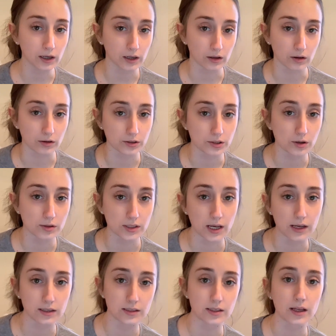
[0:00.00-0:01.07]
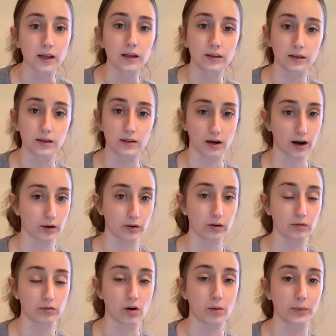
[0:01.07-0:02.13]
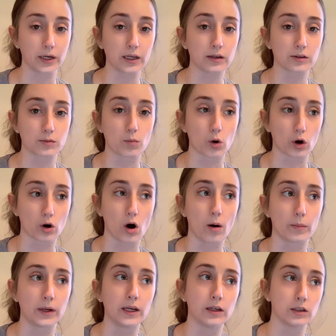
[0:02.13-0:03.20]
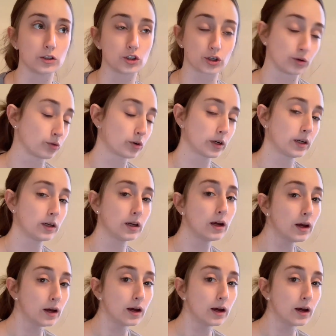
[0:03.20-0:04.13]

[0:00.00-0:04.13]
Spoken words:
And it also says that the diarrhea and vomiting is more common in children.